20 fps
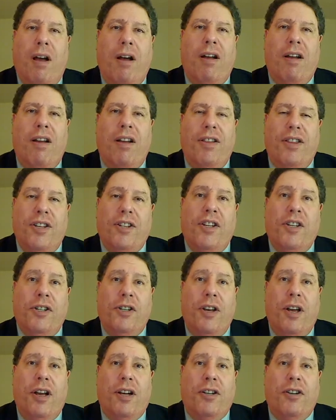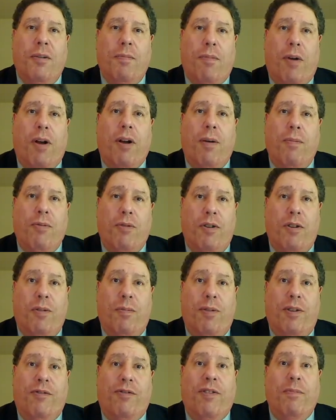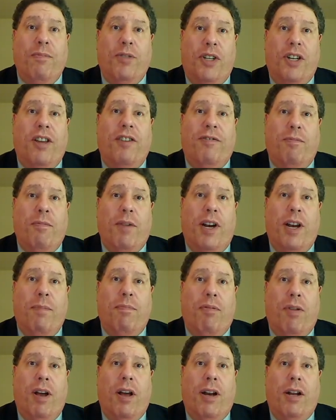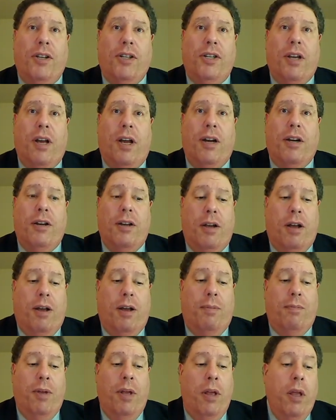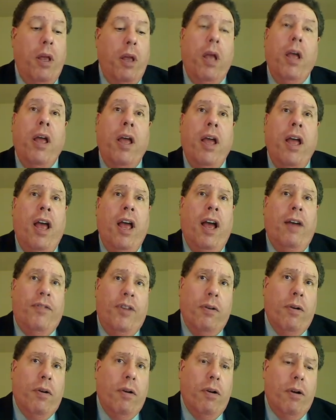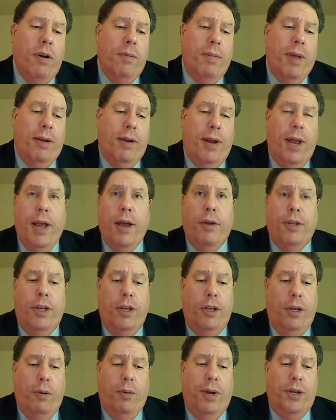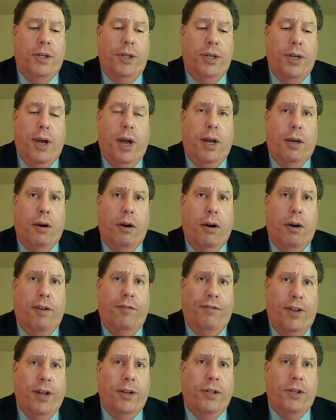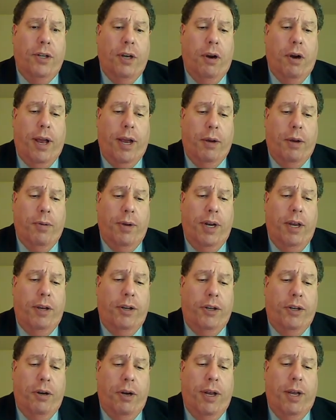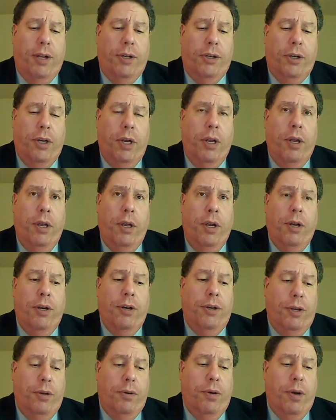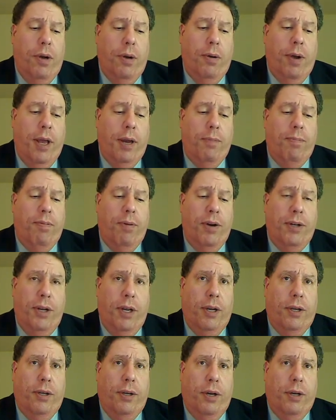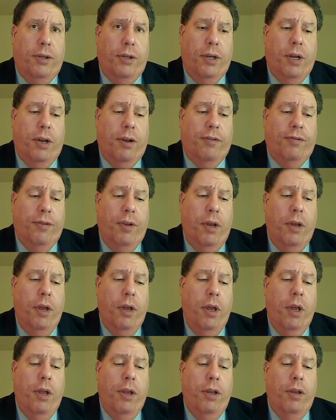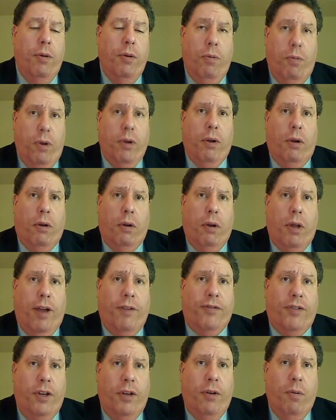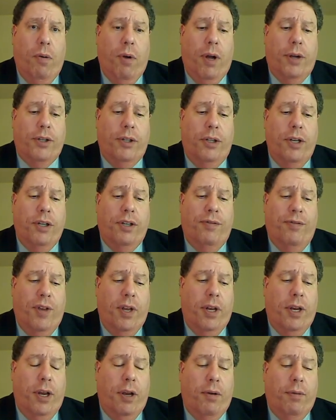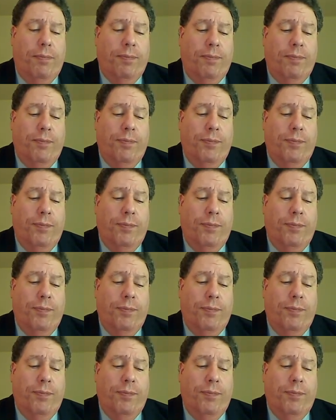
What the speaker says: Hi, this is Dr. Bob Rubin from SafeMoneyProducts.com. Have you heard about how the US dollar affects your equity trades? Do you know how to protect yourself? You will after you watch this video.